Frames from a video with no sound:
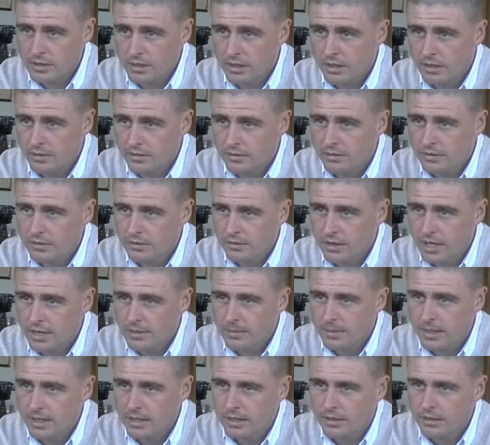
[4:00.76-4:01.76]
sort of
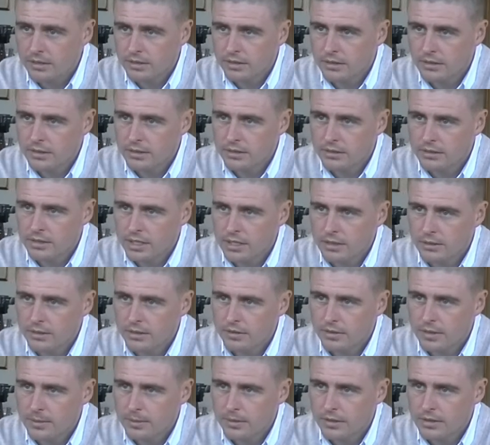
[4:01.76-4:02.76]
riding back out in
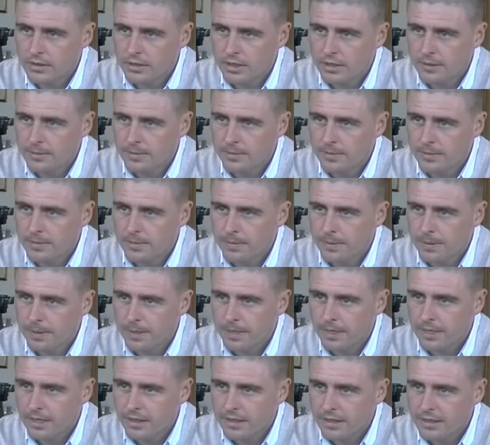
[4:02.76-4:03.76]
January, February time.
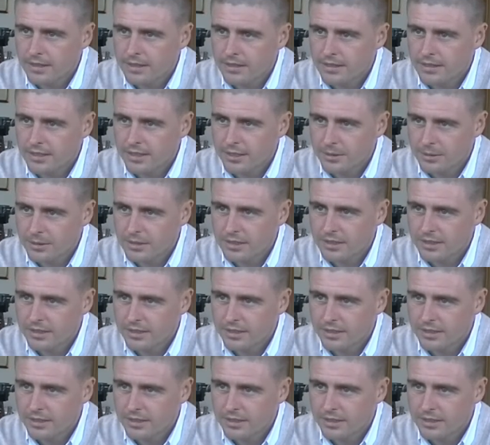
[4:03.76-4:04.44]
So it was